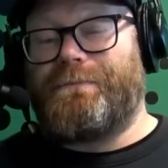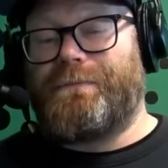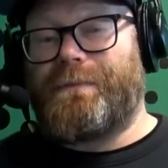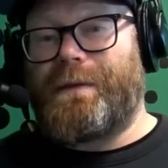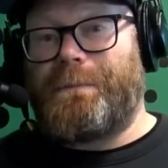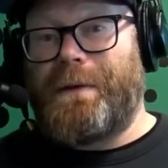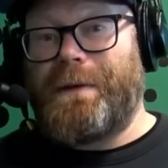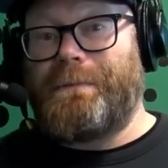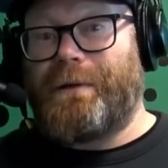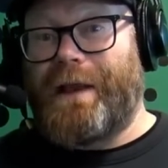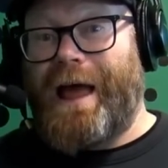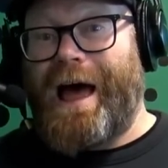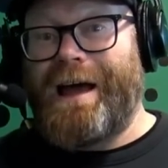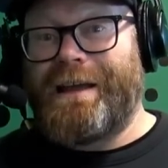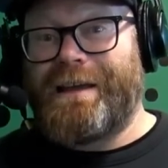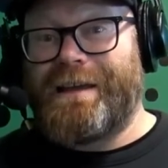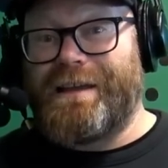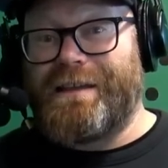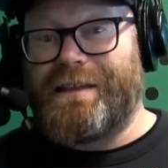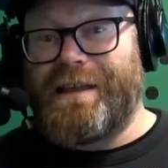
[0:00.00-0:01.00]
People are
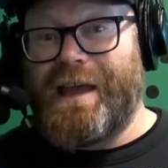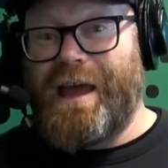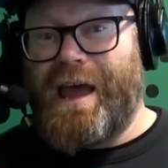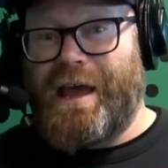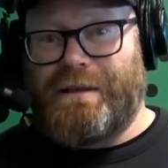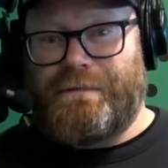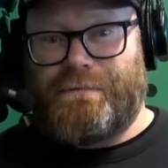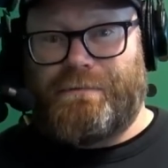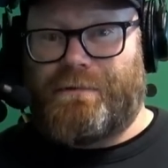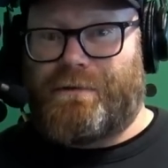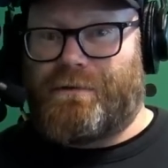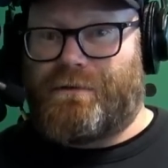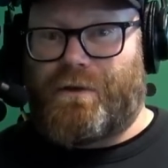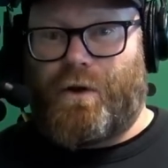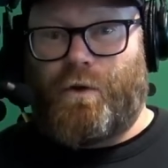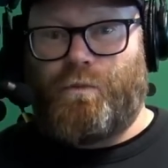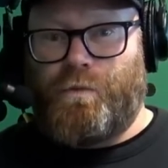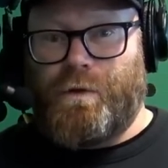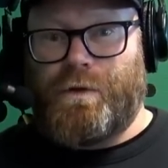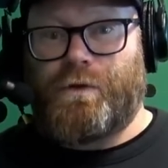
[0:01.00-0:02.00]
keen there, and
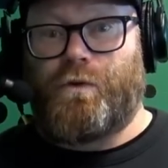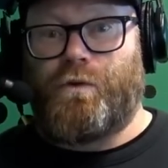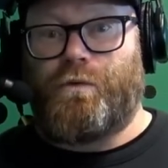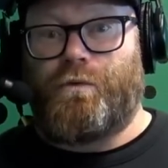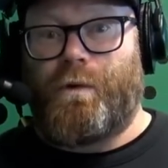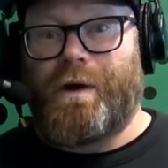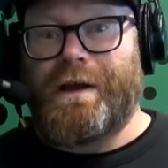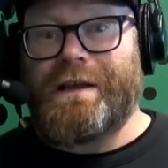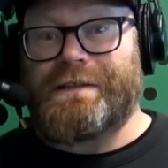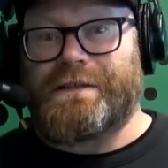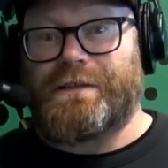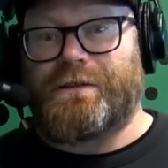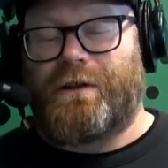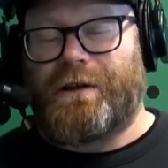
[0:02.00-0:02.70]
with good reason.